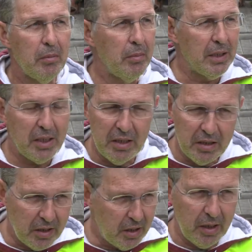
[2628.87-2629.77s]
But
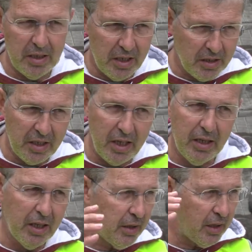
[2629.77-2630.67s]
it's just say
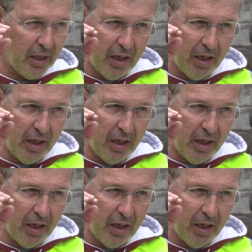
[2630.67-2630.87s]
that uh,